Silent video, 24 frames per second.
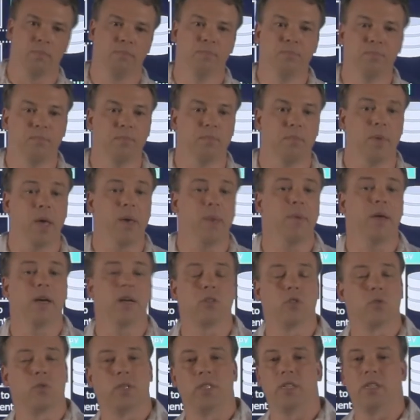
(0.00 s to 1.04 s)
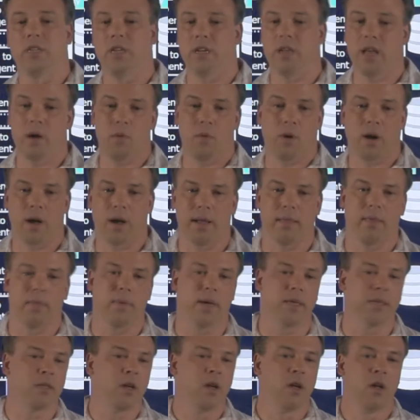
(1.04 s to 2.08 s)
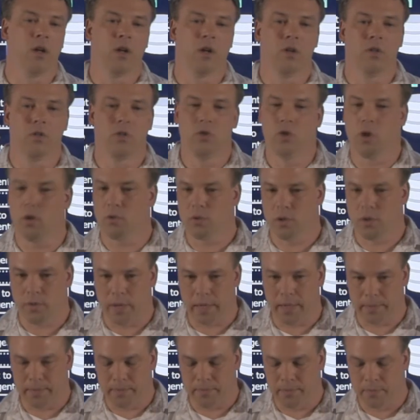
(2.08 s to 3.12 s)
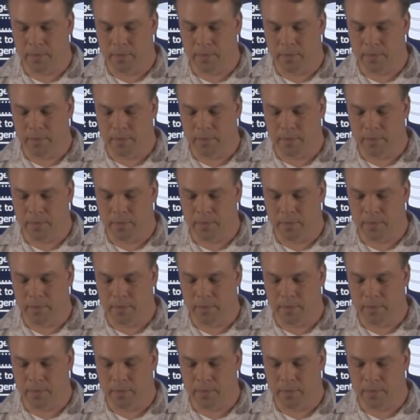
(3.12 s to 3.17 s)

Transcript: maybe I'll switch it to network optimized. Don't do it.